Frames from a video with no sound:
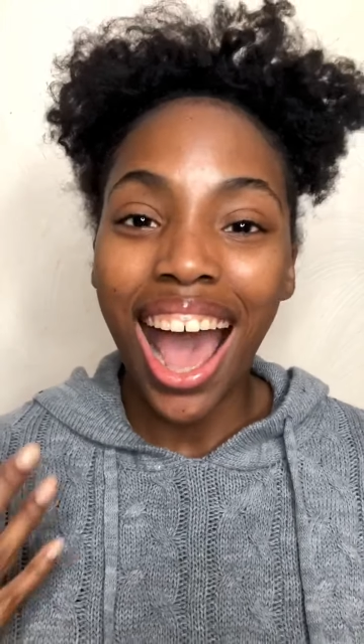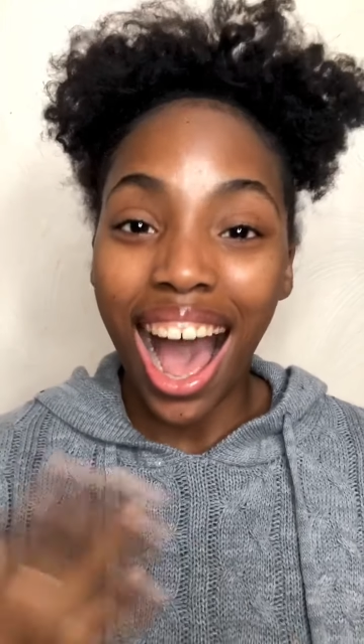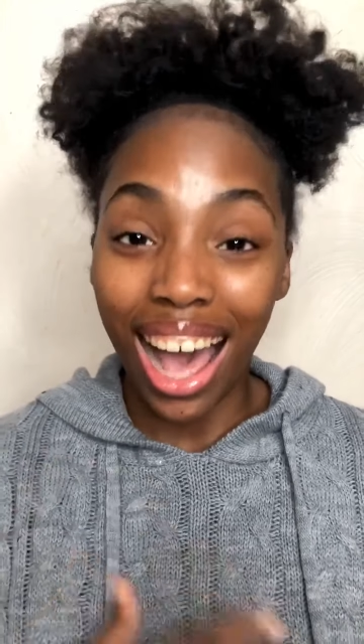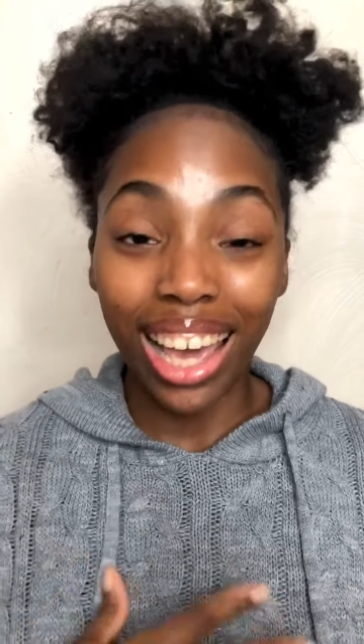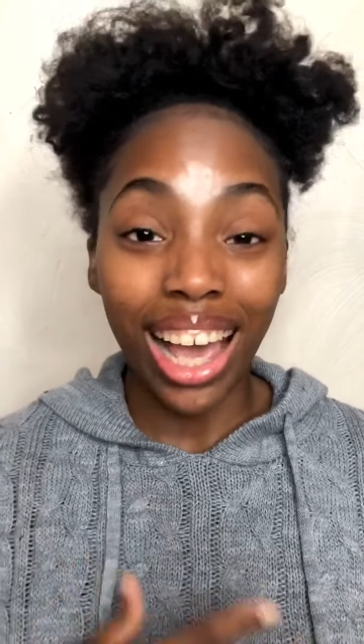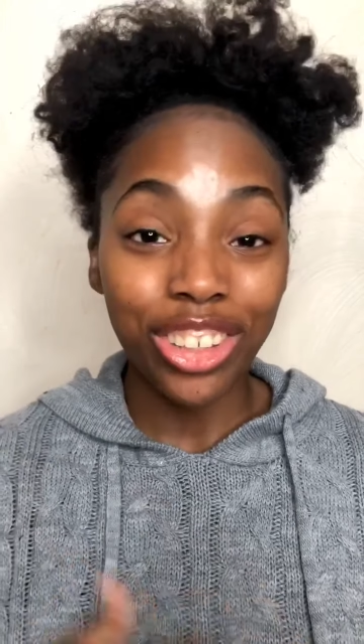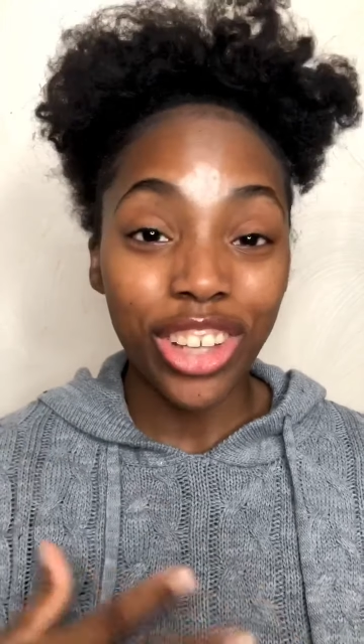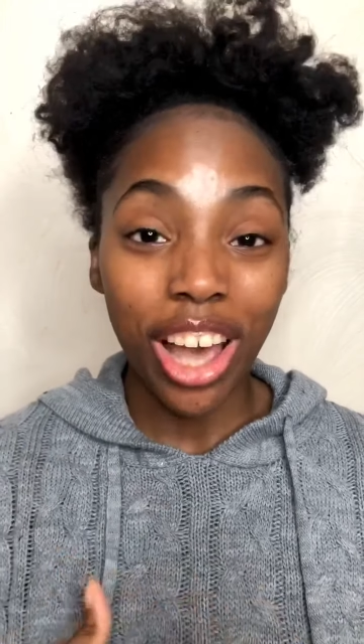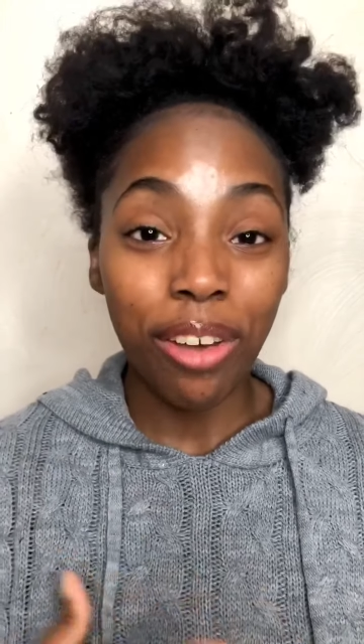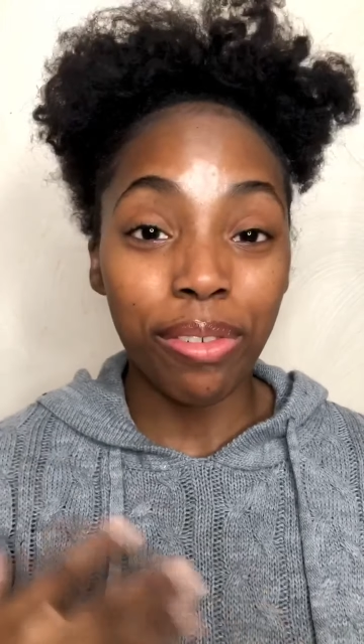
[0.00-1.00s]
I actually
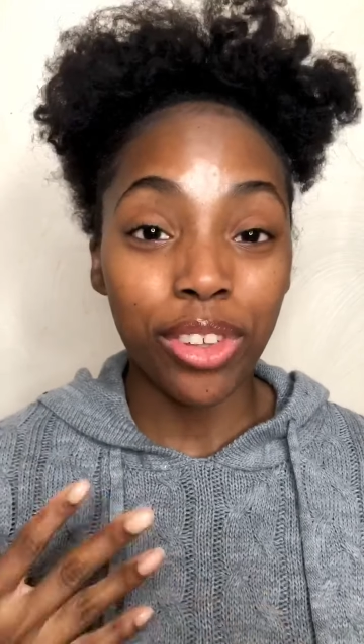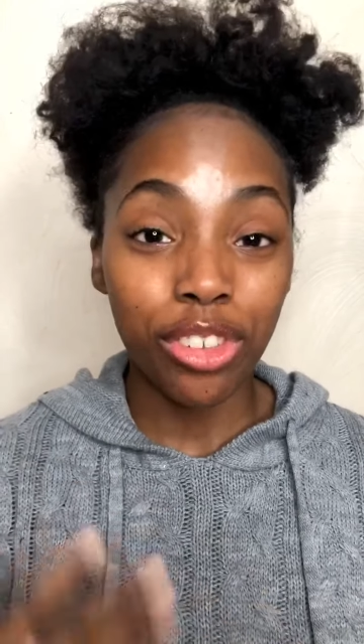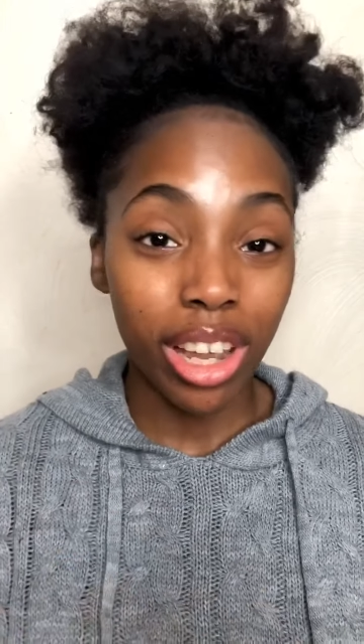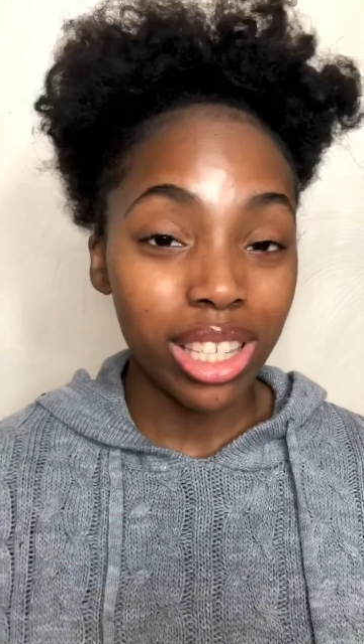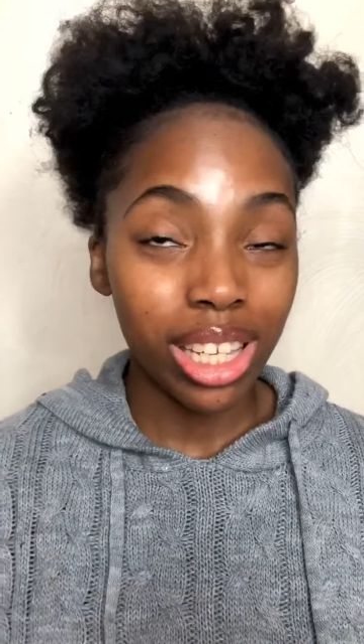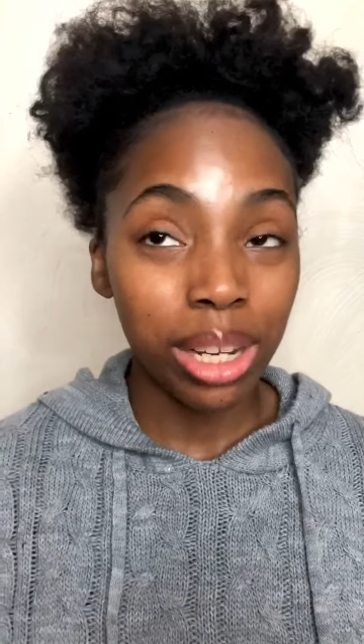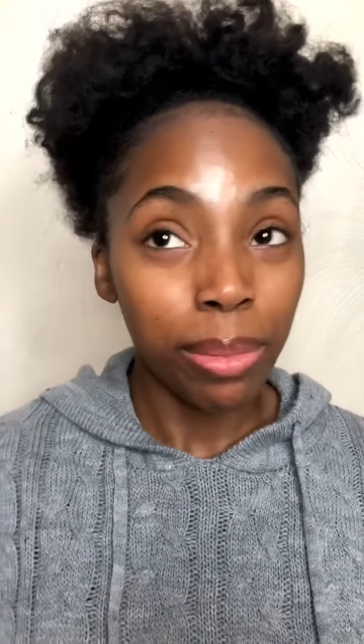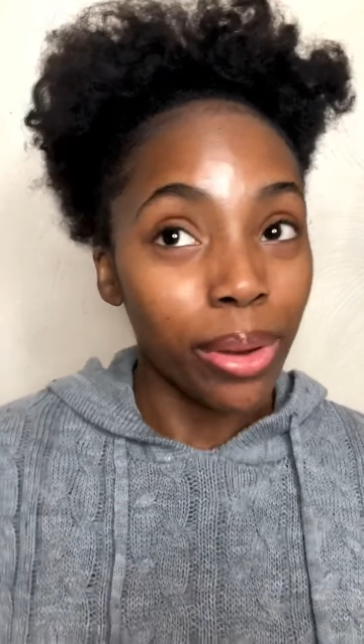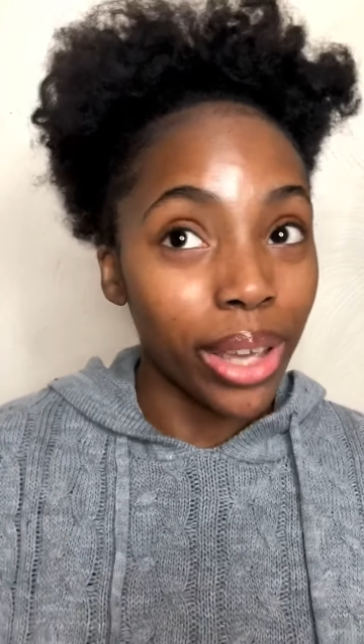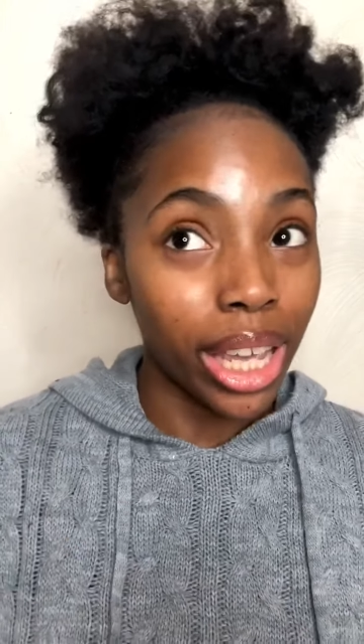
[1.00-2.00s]
have dry skin
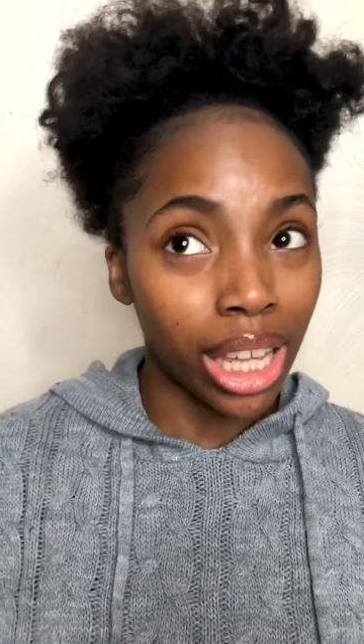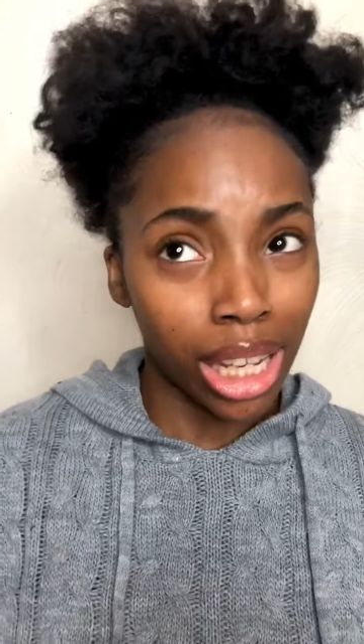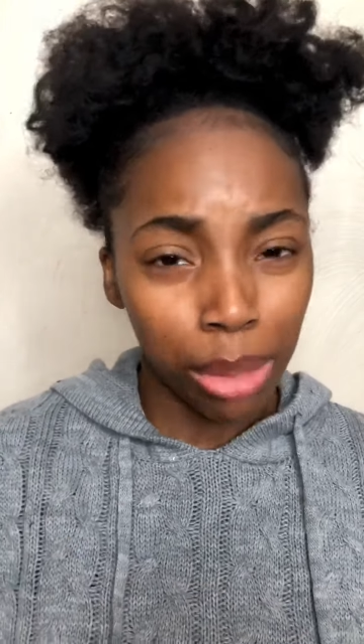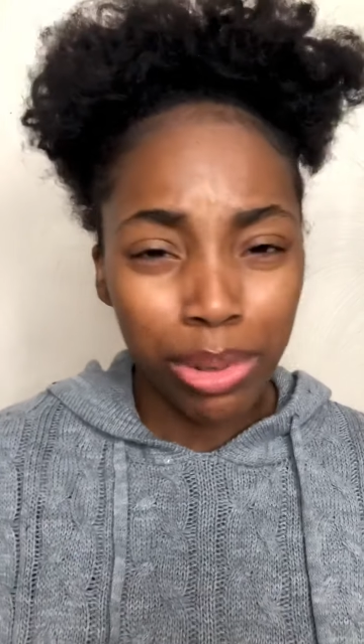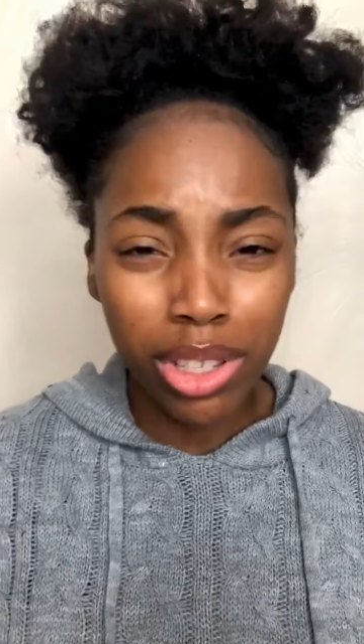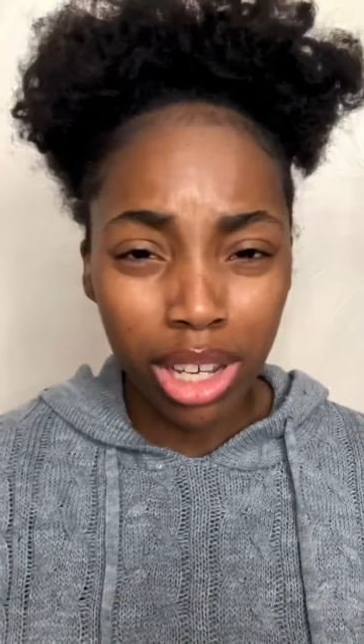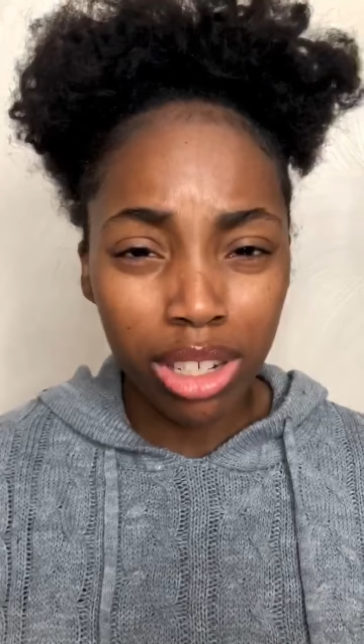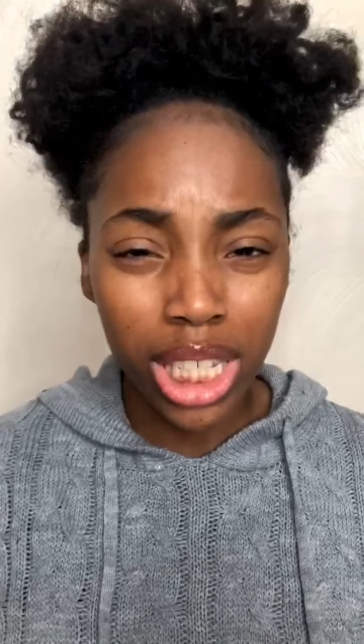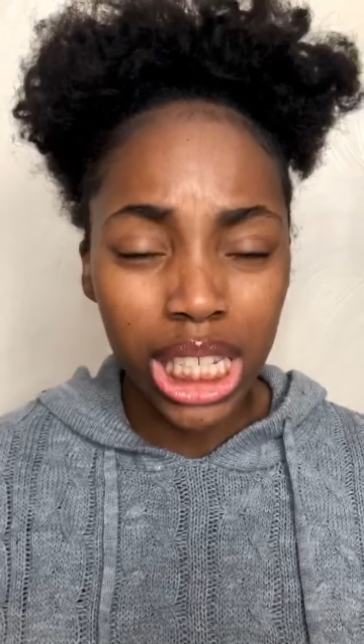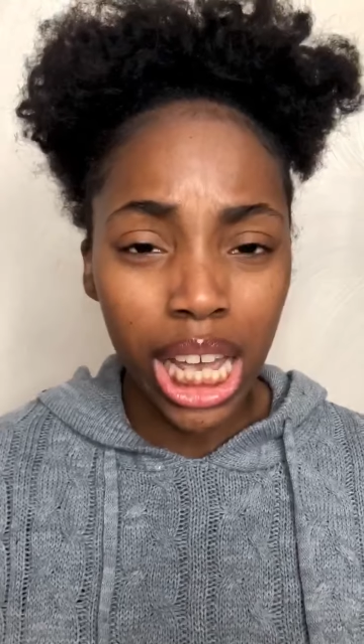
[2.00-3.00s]
about 80%
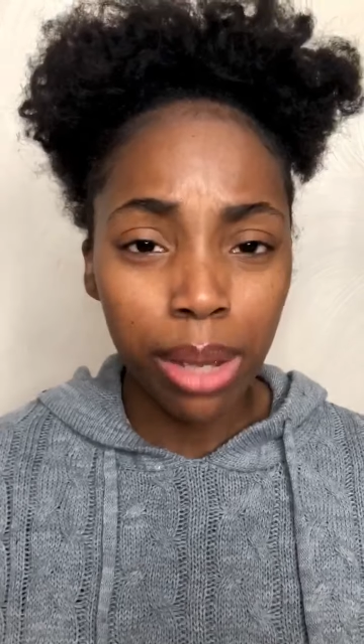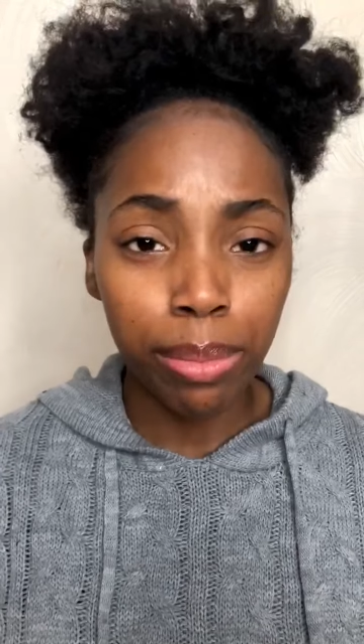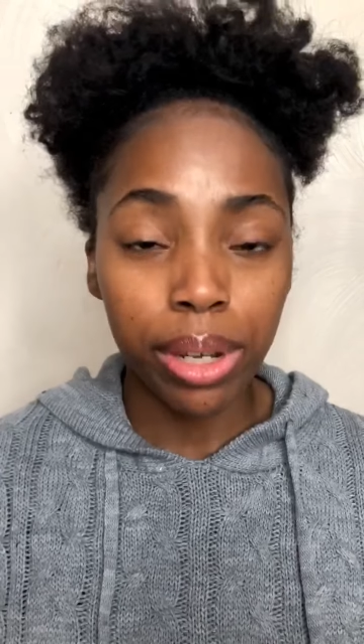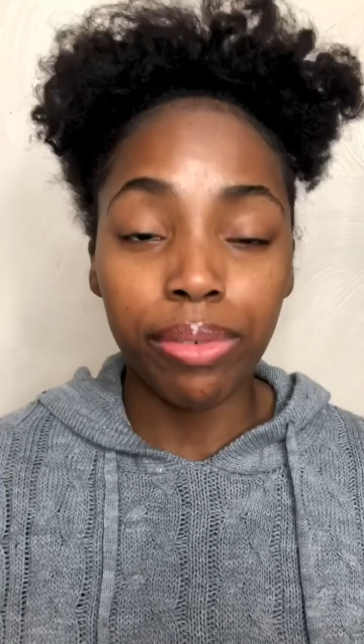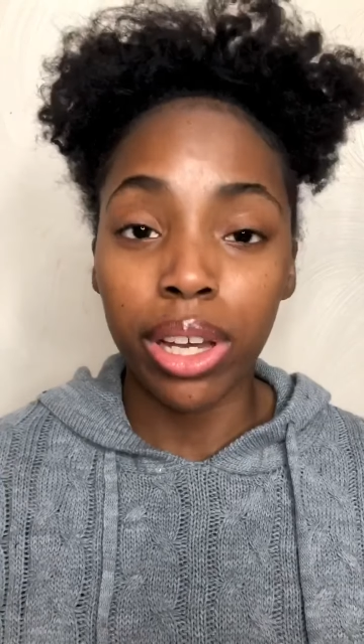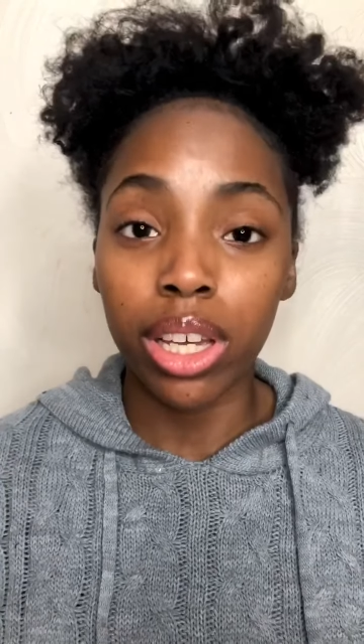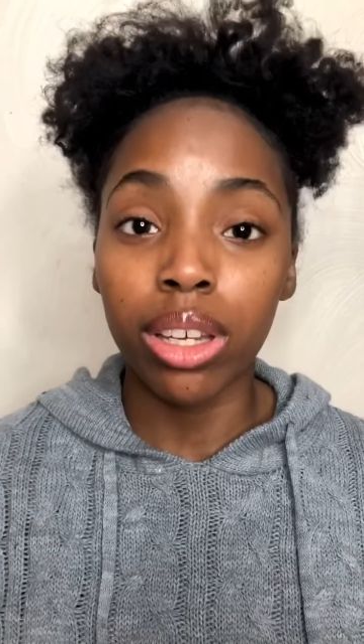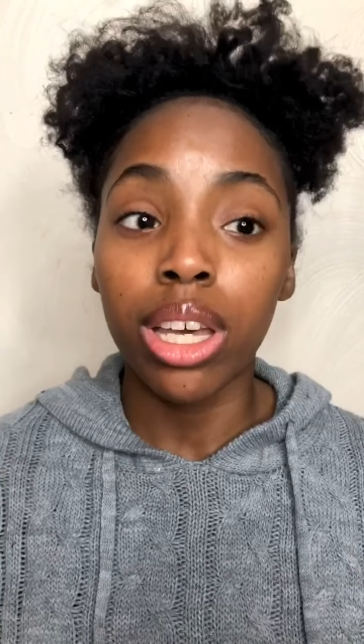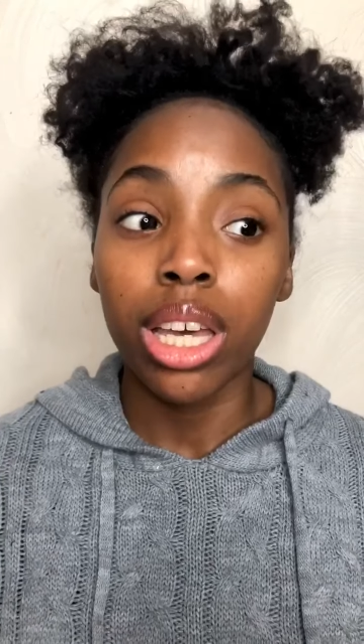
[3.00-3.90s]
of the time, but if I